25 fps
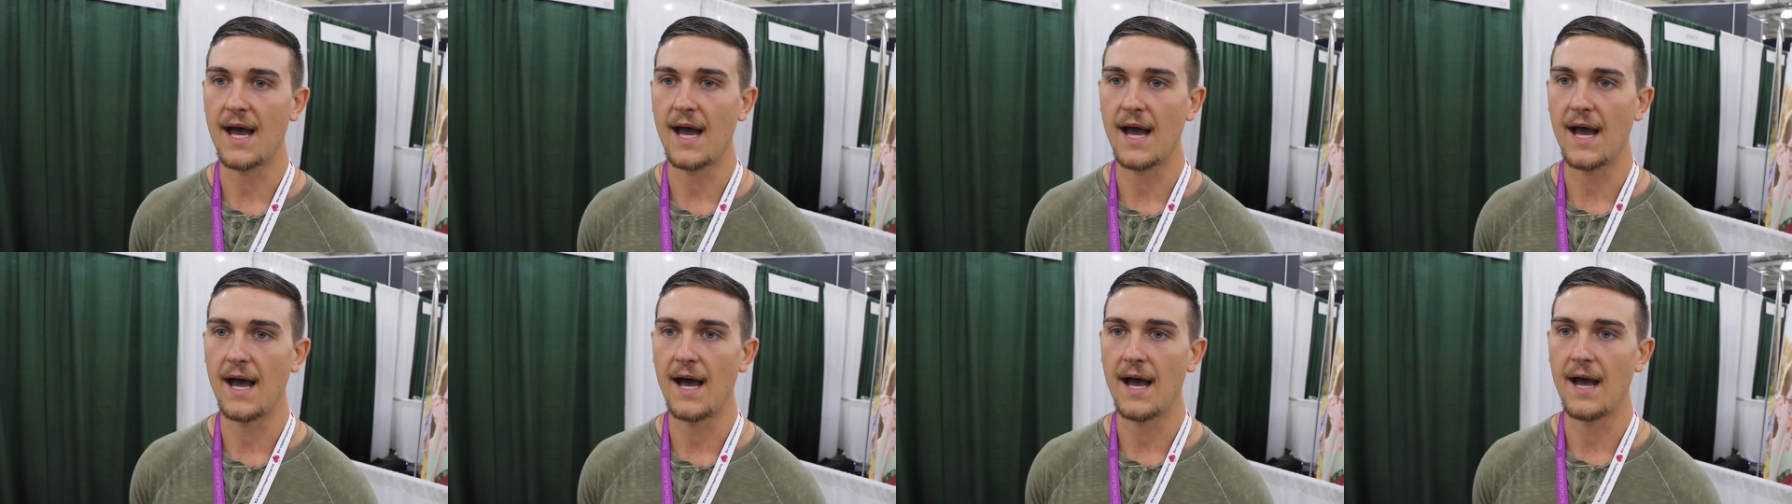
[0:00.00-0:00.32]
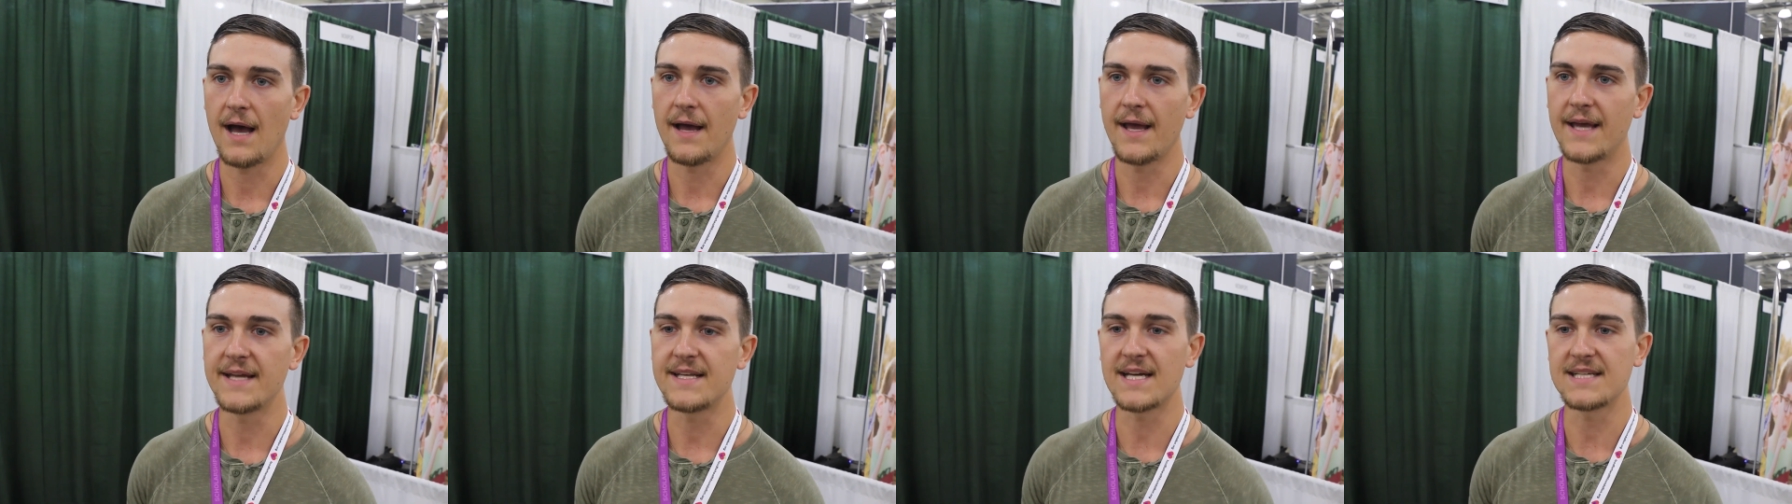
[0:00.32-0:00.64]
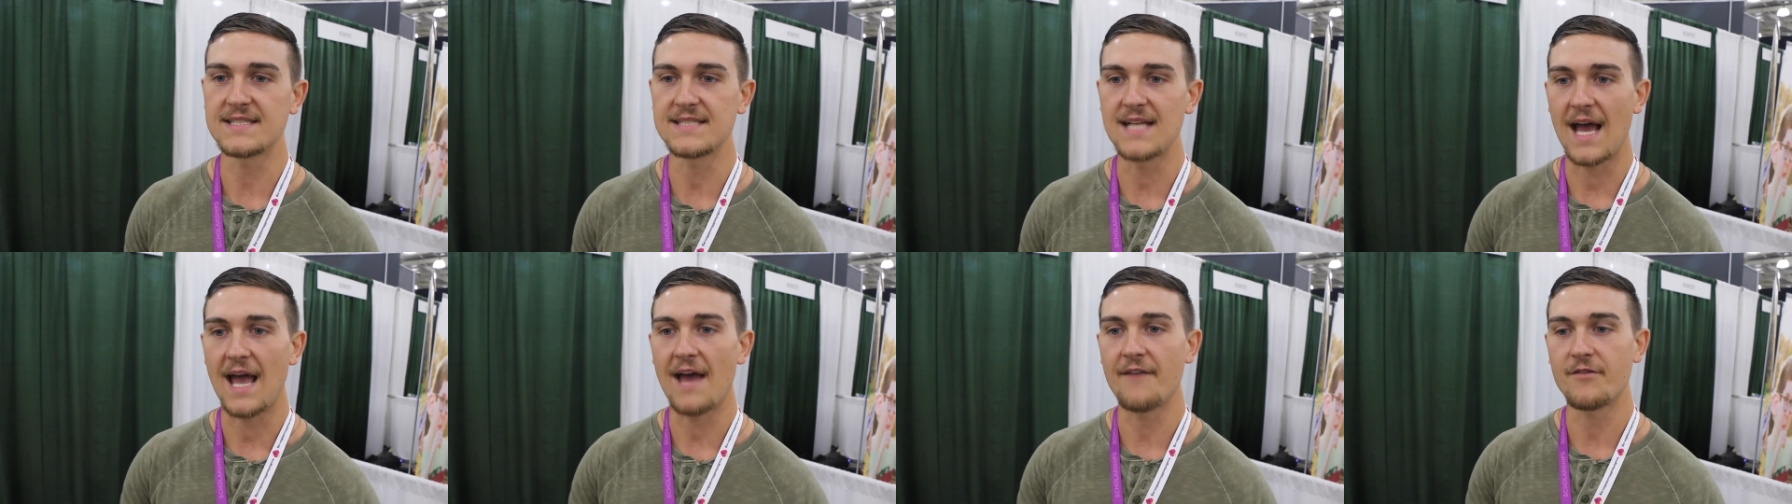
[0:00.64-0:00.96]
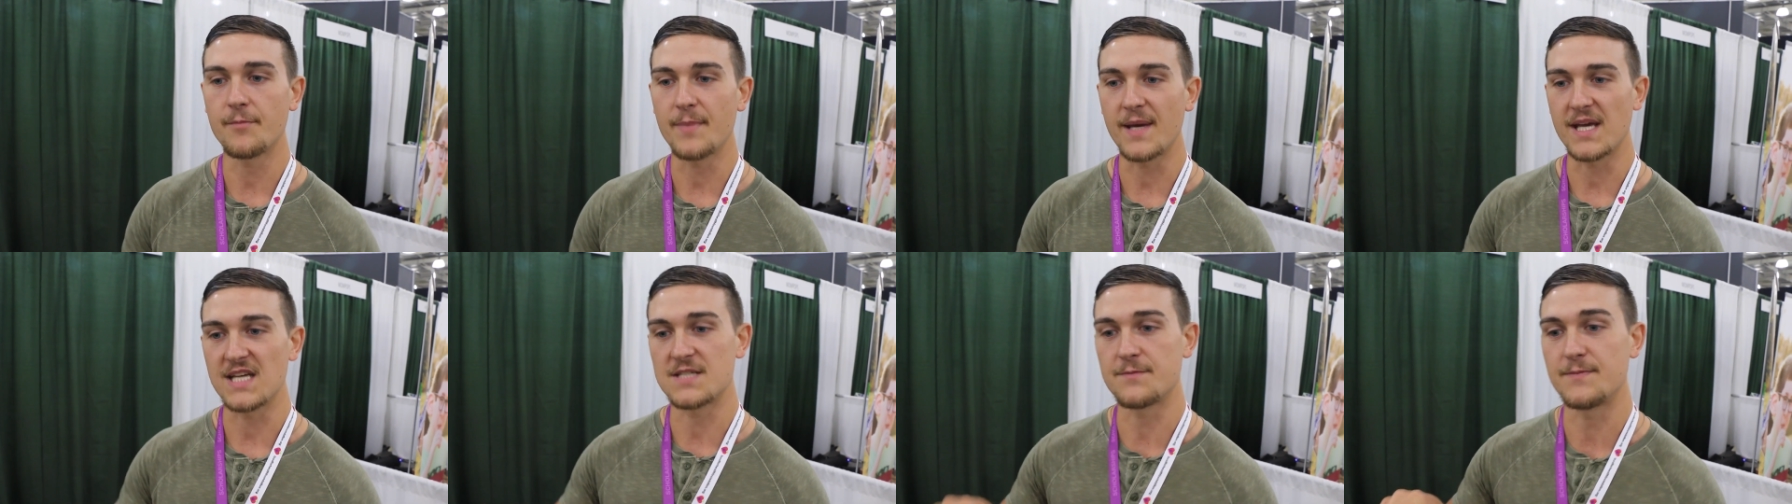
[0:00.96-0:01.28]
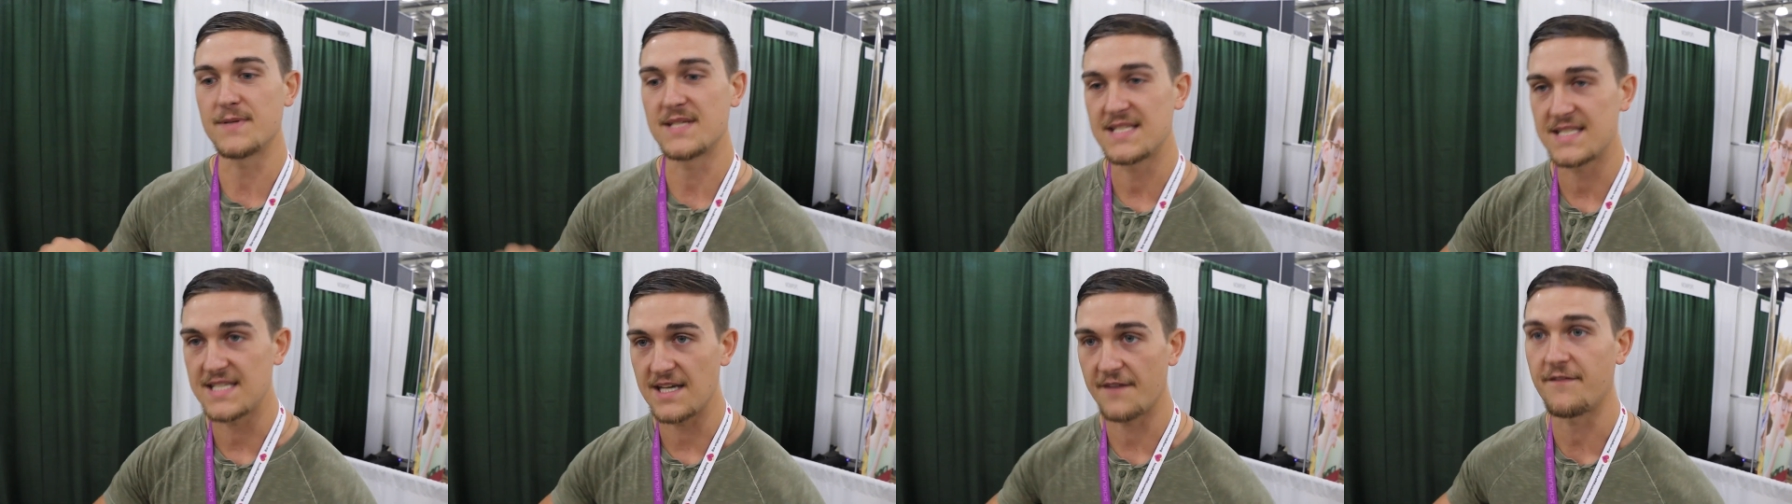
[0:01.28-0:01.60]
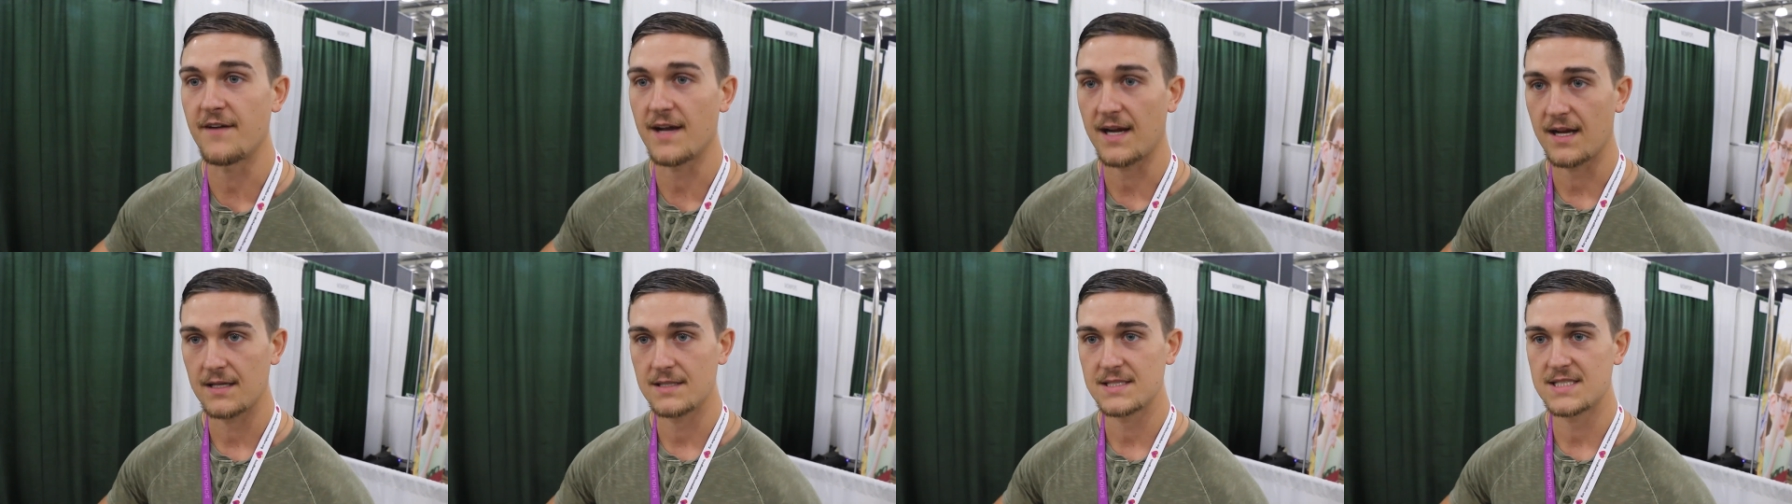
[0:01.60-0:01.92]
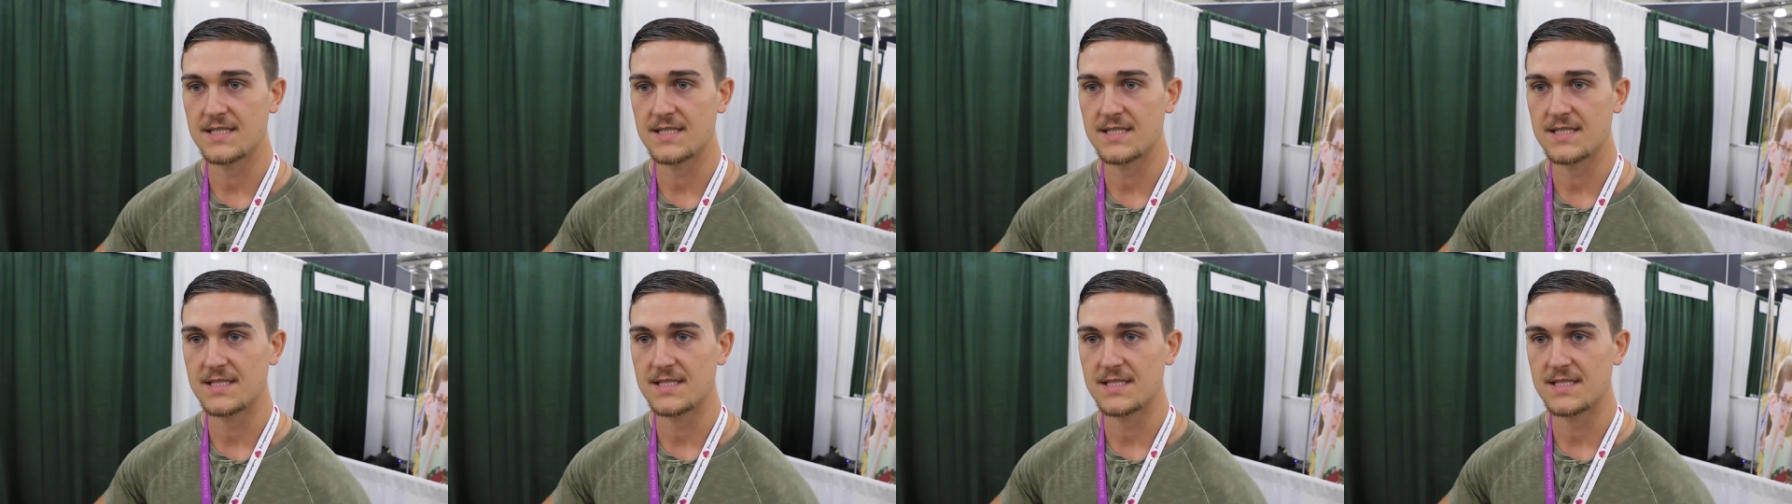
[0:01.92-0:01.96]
uh, it does not have to be a specific,